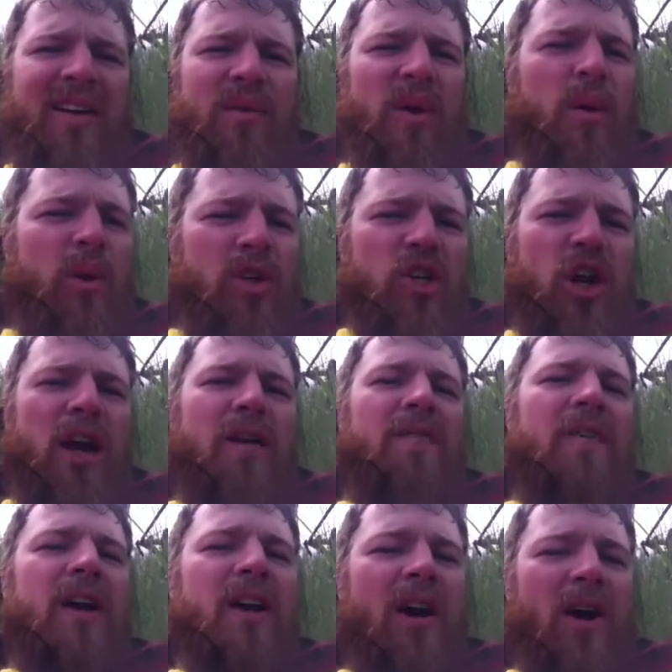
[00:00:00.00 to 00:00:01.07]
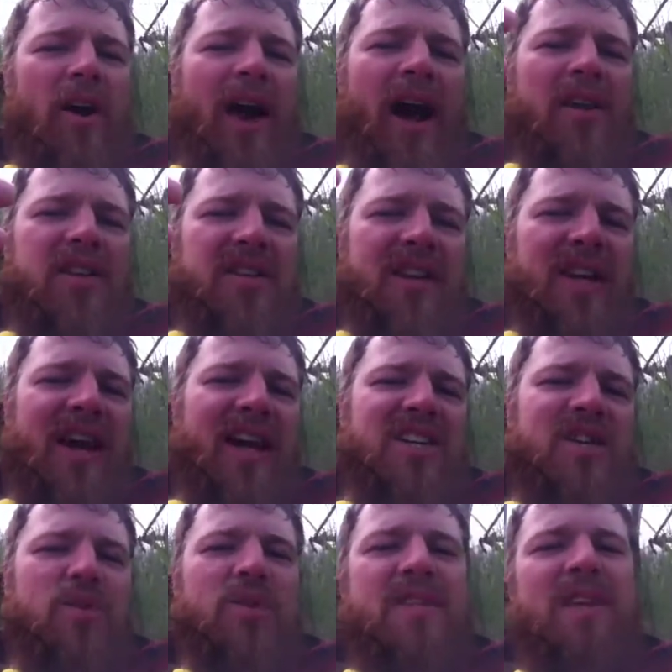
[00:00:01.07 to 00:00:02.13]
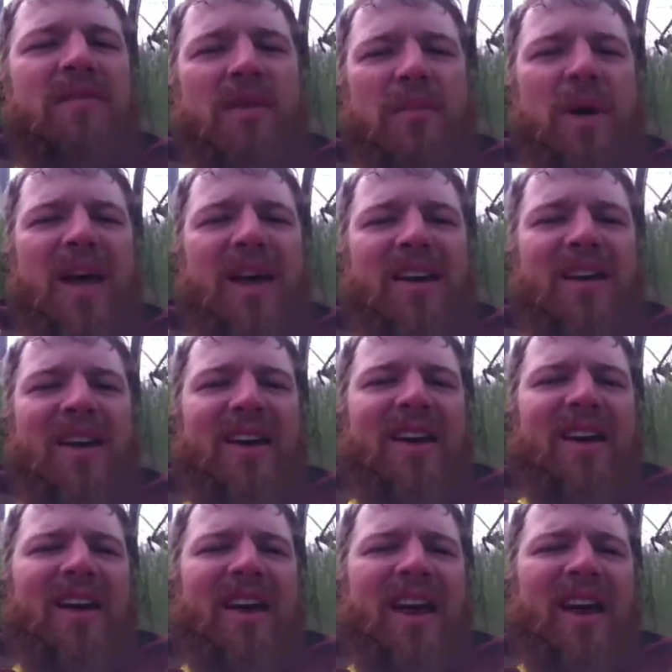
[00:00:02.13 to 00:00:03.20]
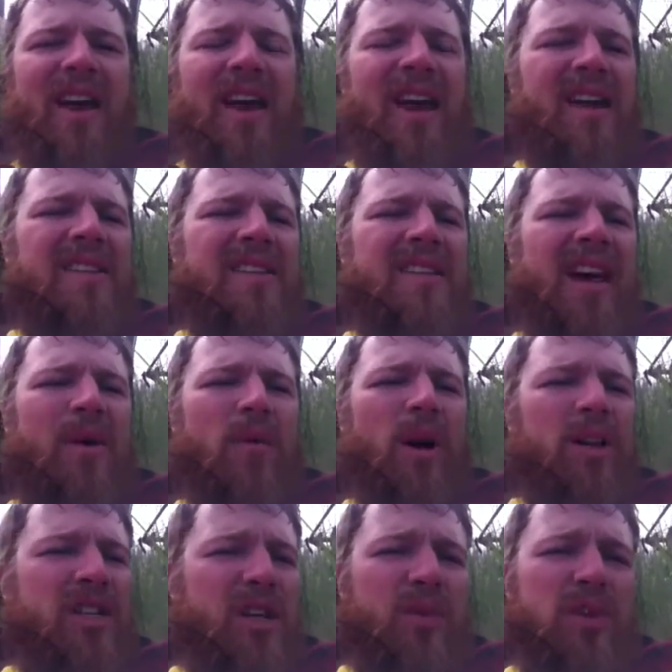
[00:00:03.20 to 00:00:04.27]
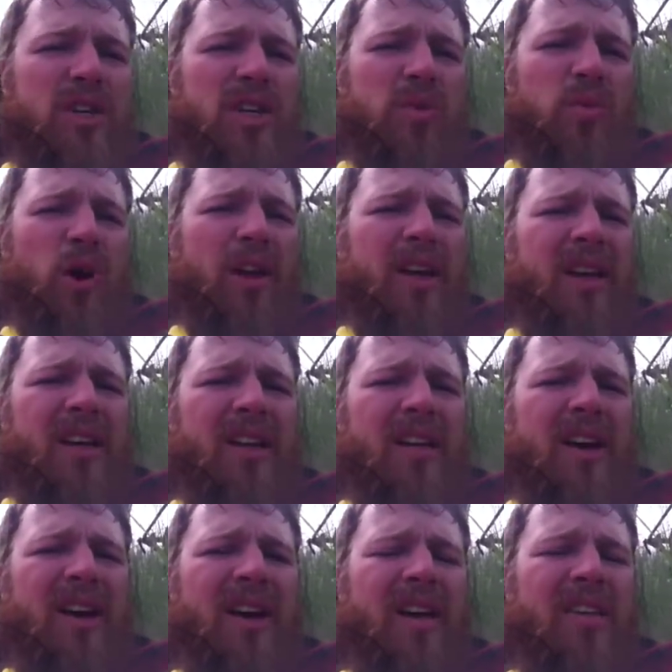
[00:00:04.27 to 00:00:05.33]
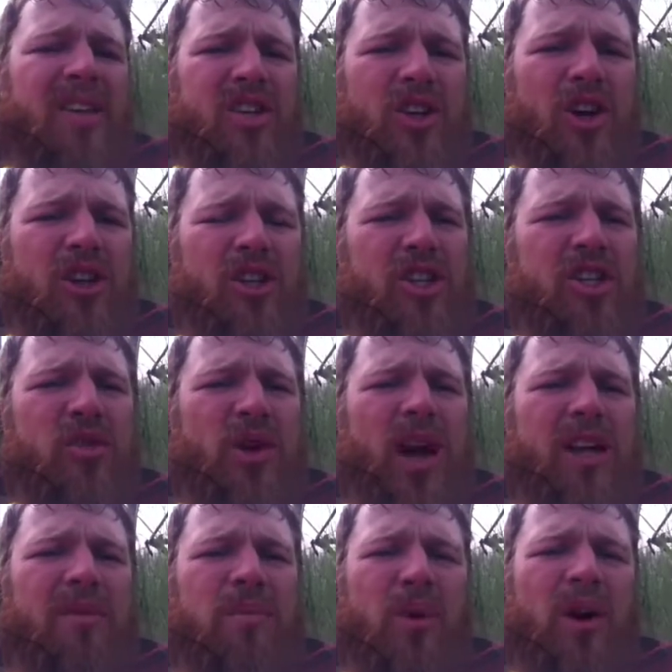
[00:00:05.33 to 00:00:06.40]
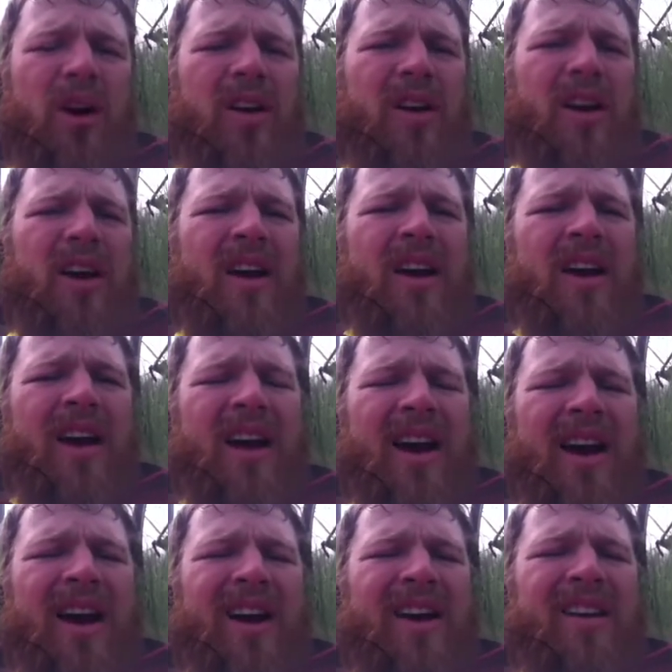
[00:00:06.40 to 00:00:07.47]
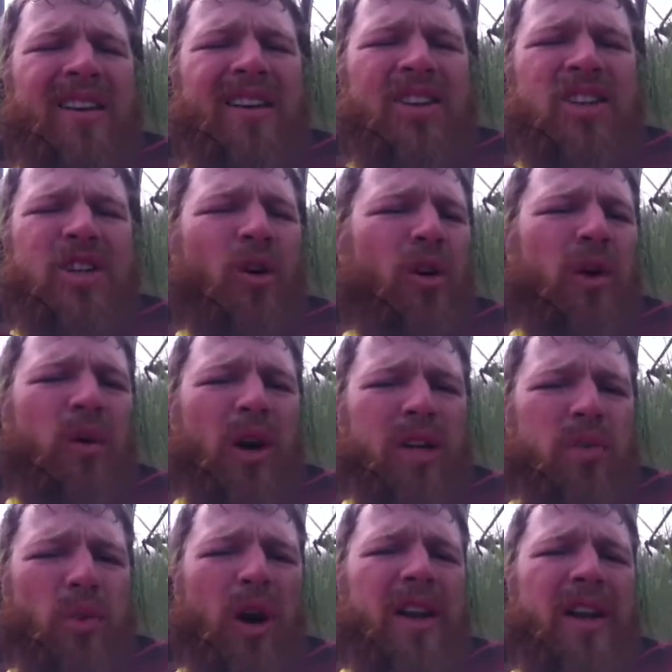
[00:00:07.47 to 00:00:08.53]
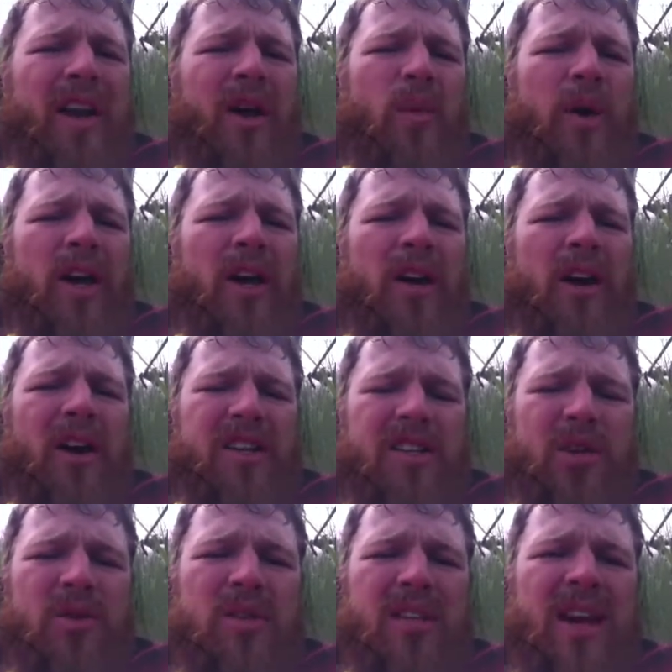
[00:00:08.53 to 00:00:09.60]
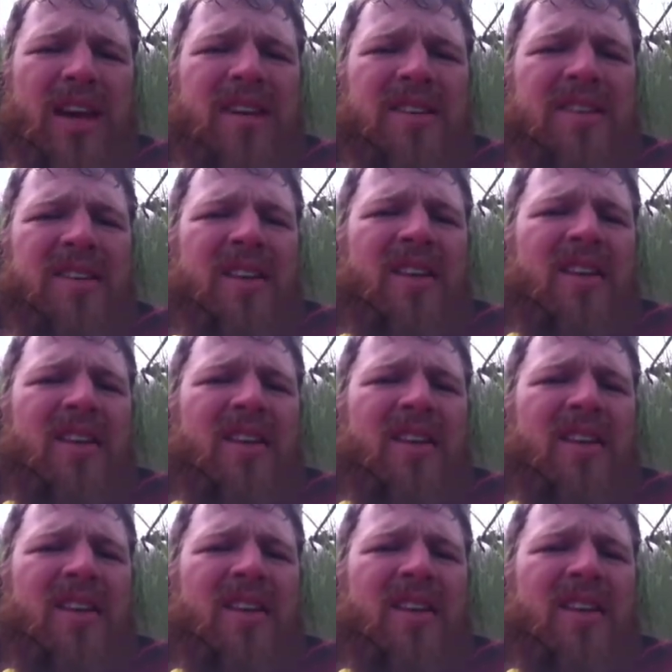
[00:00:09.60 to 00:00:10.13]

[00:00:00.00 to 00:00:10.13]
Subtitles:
we were trying to figure out how this connection was even made, and Ann said, well, she was just working in the church in Strathmore. She only works one day a week on Tuesdays,